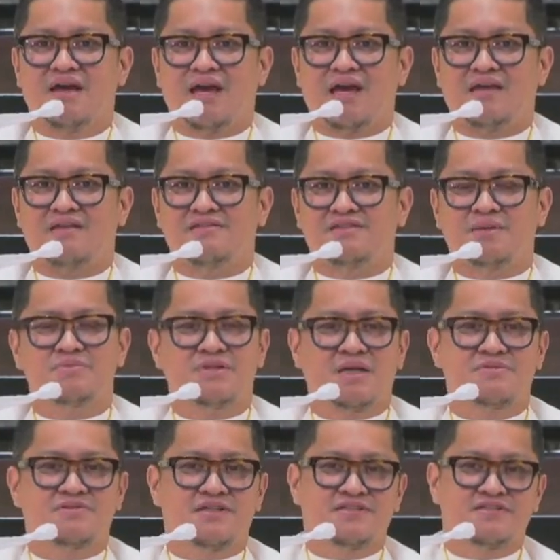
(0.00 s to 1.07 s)
And
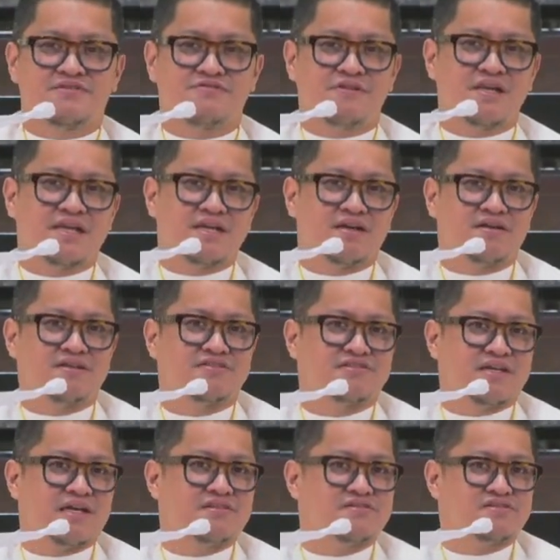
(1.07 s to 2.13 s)
sometimes there's a feeling or
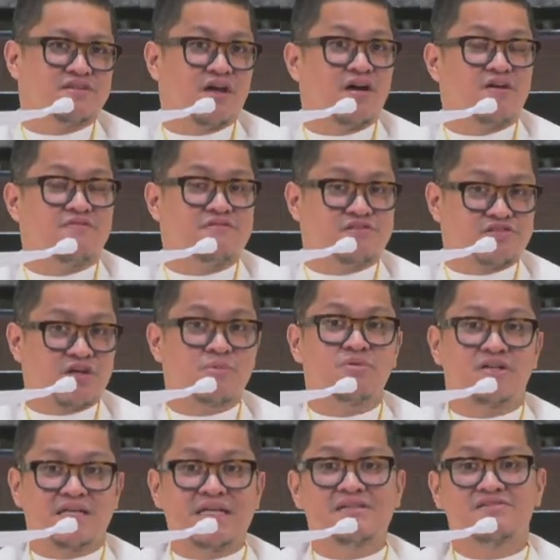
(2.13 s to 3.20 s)
sense of
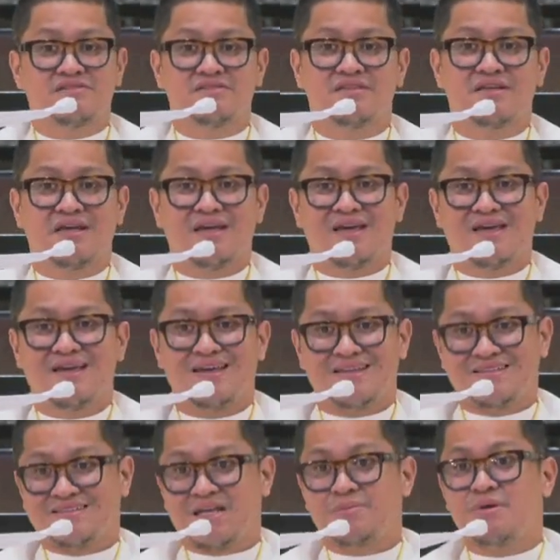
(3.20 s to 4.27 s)
stubbornness
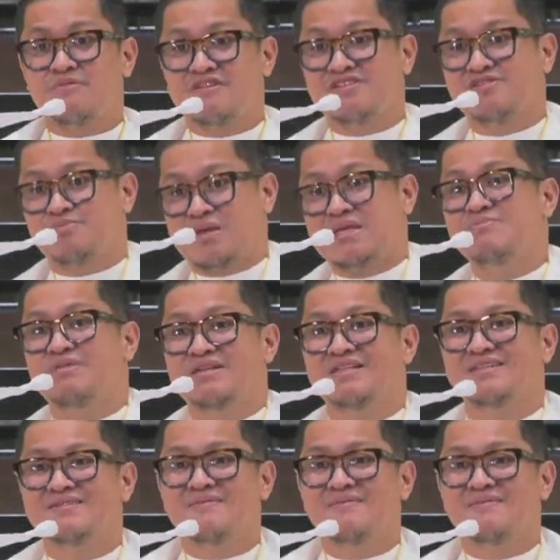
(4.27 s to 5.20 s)
in some of its people.